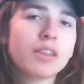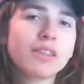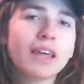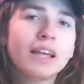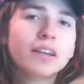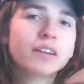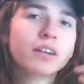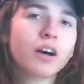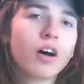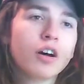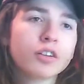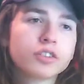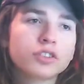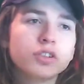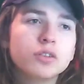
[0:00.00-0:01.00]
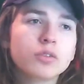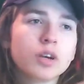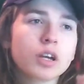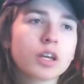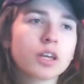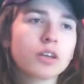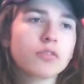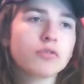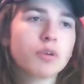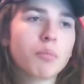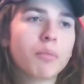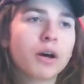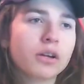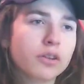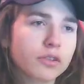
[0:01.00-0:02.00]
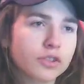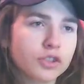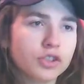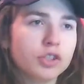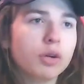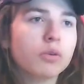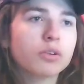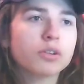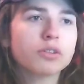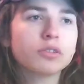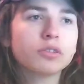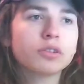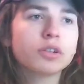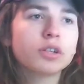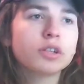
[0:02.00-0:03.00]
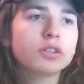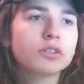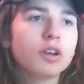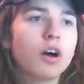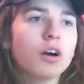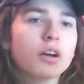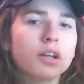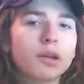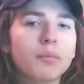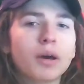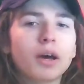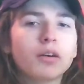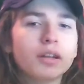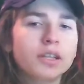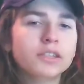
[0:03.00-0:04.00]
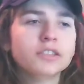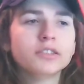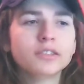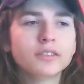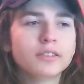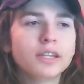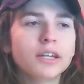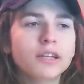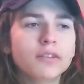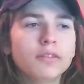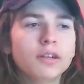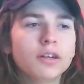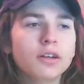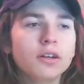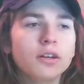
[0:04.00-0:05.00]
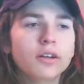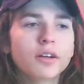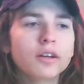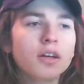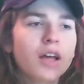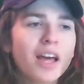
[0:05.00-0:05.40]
then also rebuttals Joker talking about his dead